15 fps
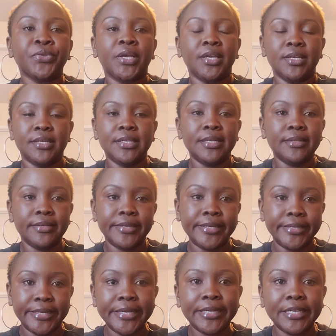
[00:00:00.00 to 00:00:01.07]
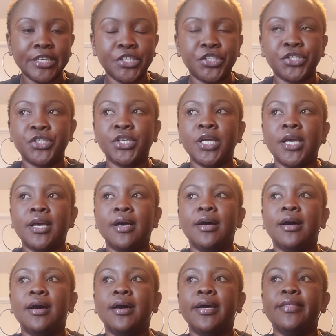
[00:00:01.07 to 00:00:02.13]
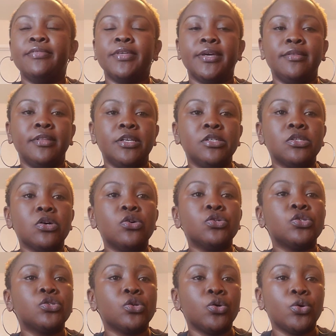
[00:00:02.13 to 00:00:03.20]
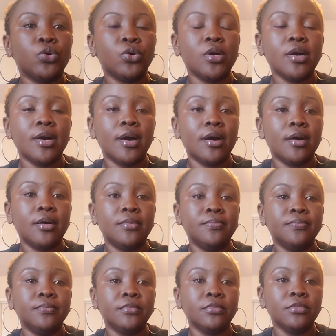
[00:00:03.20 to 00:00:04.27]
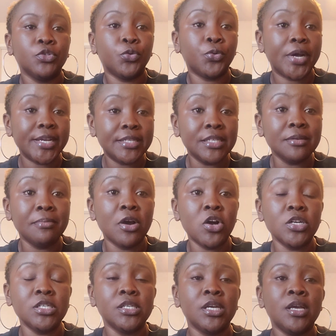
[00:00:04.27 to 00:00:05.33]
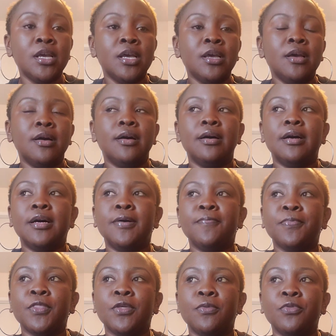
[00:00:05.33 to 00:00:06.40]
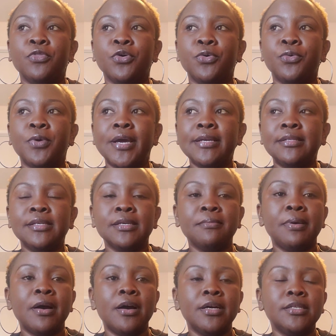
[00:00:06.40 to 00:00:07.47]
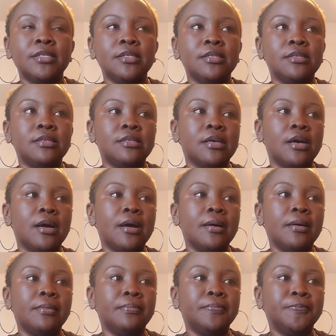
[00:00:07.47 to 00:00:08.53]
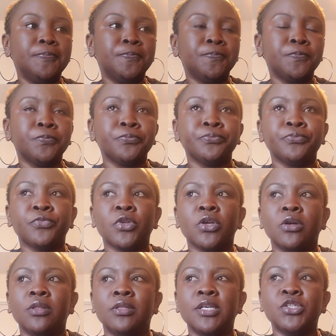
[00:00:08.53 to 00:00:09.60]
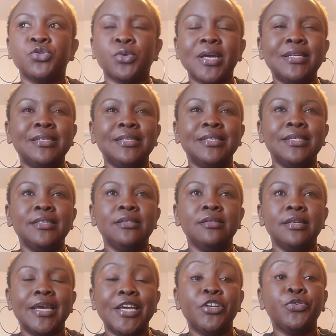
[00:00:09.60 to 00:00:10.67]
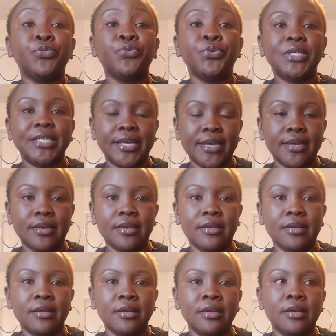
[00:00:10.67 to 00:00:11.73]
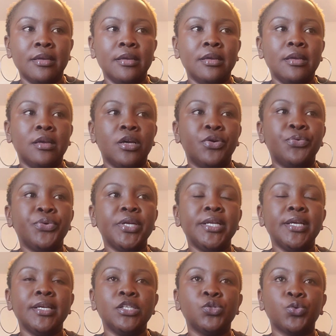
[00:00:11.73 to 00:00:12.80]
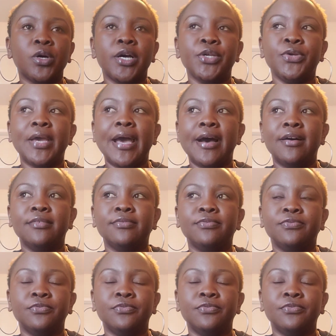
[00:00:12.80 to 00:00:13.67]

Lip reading: in English. And then there's also the writing part. The writing part is there's writing and reading. Reading is why you have